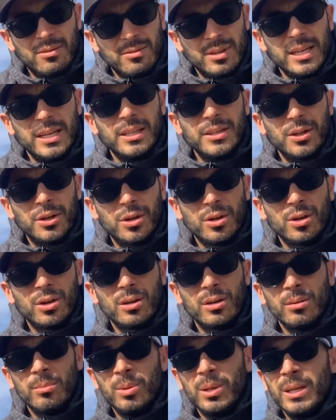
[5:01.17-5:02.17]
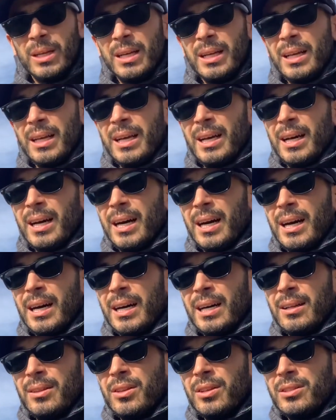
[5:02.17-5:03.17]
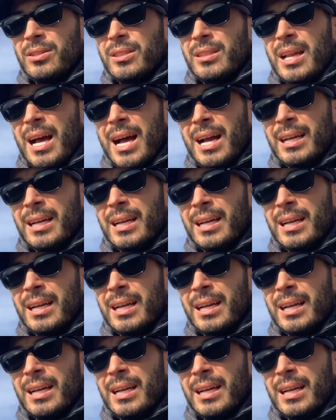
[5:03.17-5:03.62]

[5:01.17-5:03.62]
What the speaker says: hit the curb, the stock